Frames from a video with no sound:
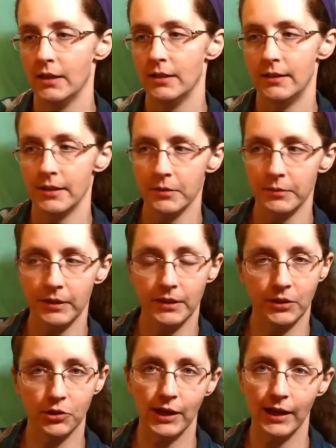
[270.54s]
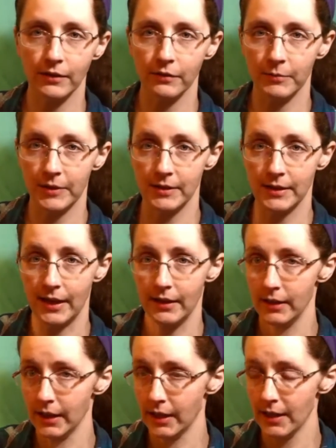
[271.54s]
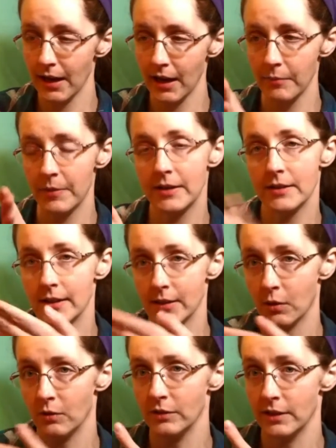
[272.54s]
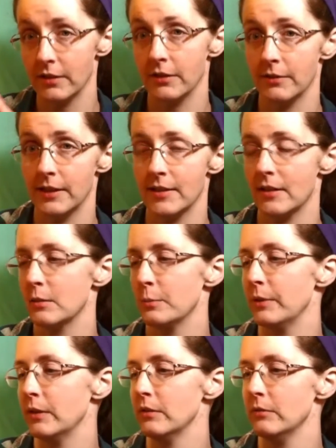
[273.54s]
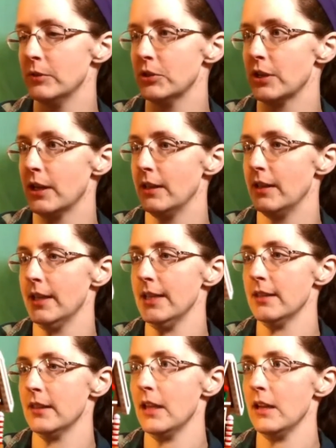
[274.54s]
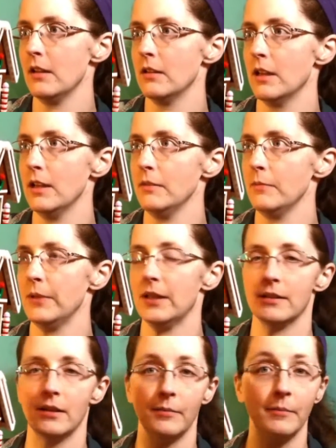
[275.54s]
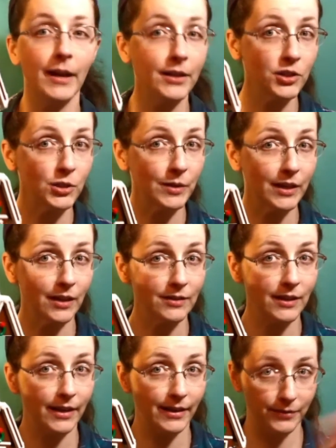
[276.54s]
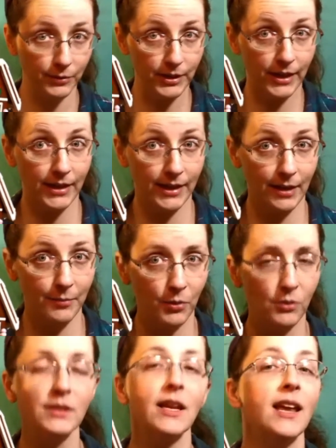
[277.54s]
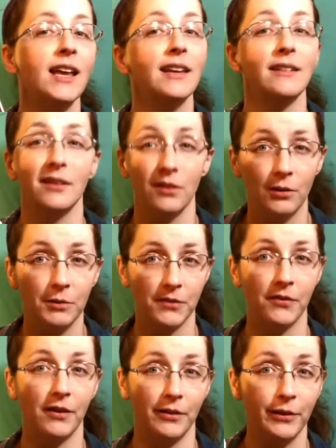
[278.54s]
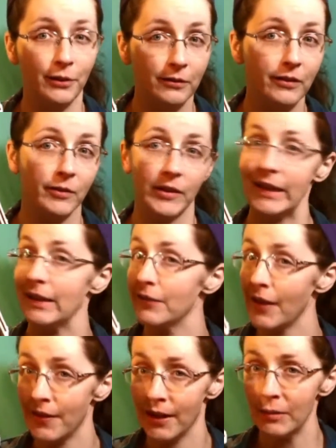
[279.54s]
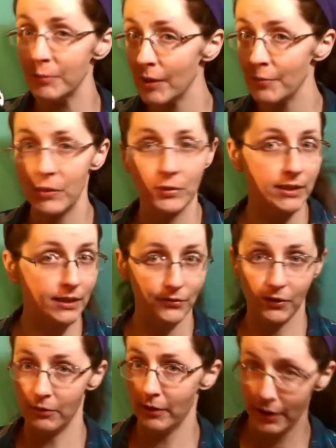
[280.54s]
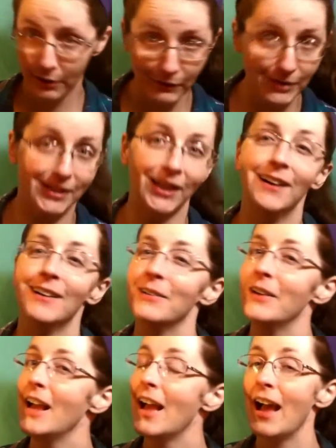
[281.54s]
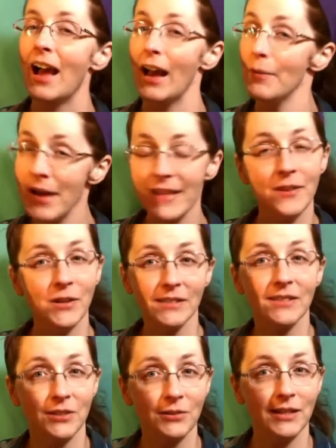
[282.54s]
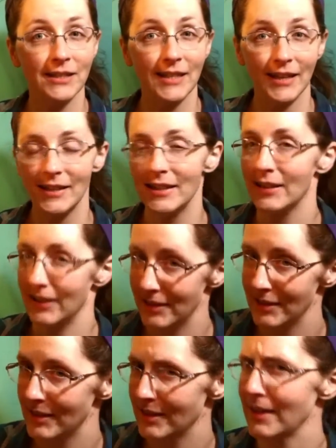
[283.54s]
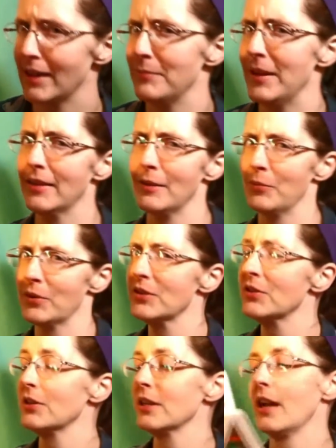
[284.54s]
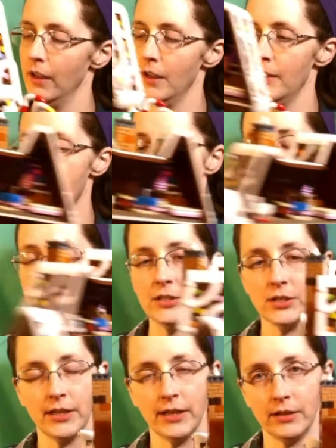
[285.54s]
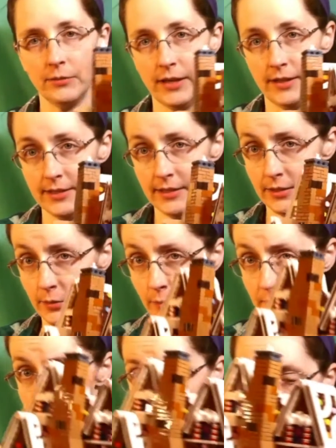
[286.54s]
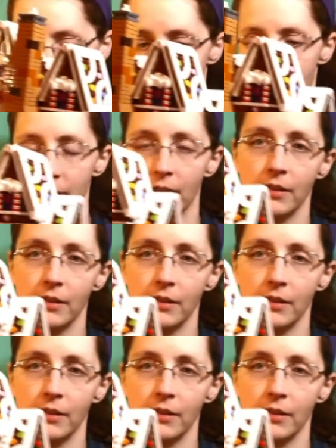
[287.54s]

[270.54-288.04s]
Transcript: doesn't really detract from the design of the candy cane, but it does hold it to the rest of the build, which I like that a lot, because on my gingerbread house I have those candy cane poles. They're always falling over. When I give that thing a bump, those things fall right over. So I might look into doing a technique like this to kind of make them more sturdy. I very much like the way they did the windows